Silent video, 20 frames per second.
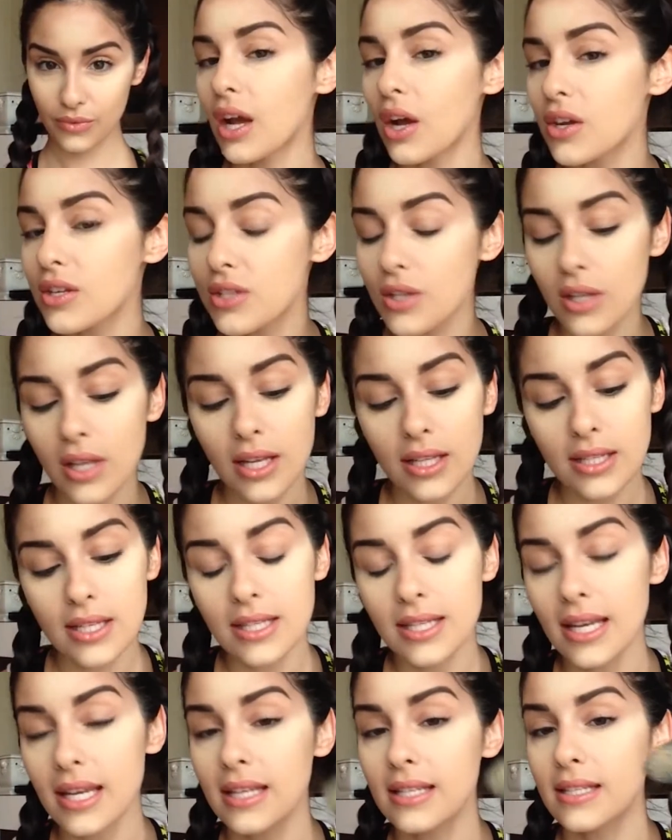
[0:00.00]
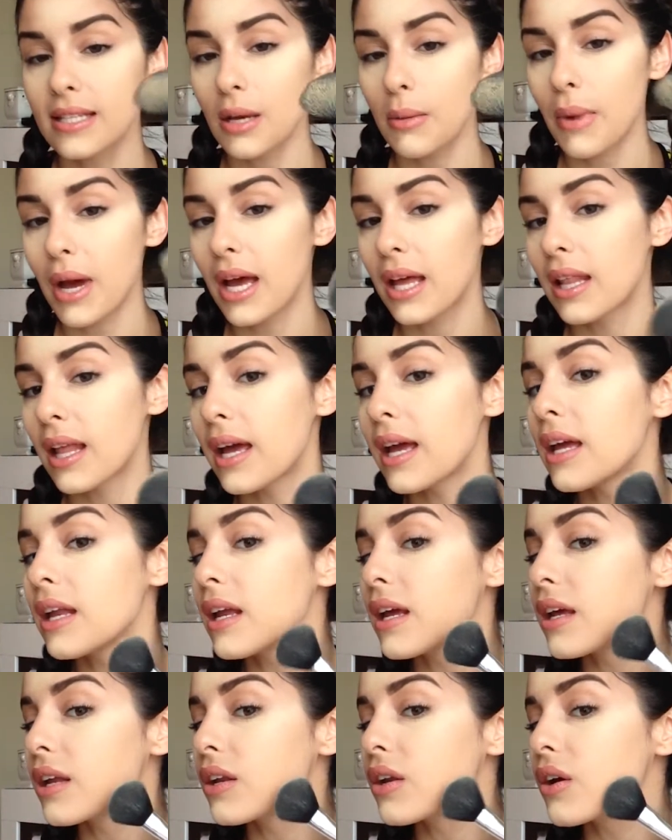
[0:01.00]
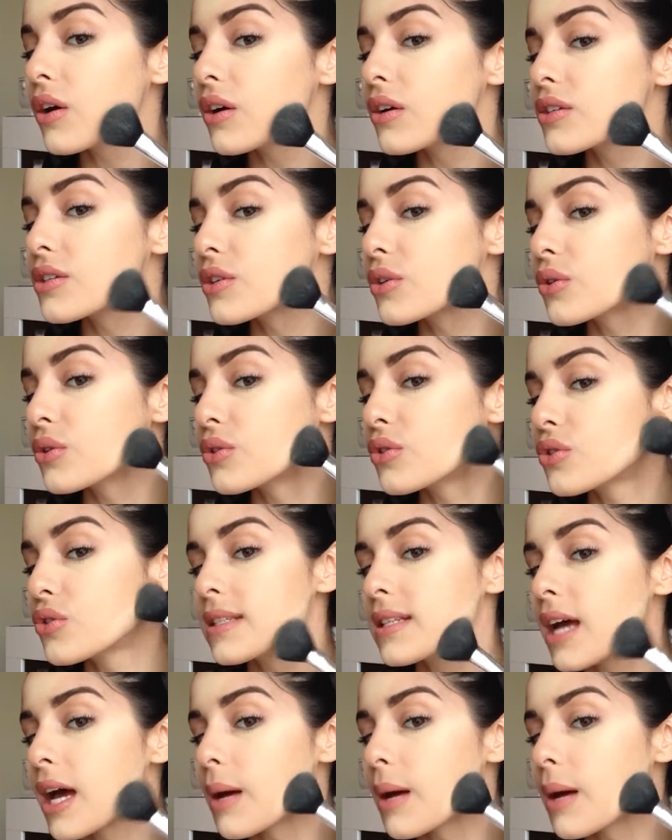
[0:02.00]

And I also like to take some highlight and also